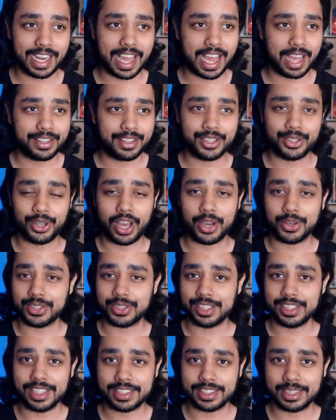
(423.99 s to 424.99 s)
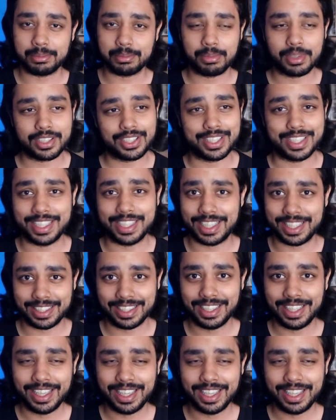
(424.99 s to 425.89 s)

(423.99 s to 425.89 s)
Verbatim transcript: I don't know how she does it, but she did it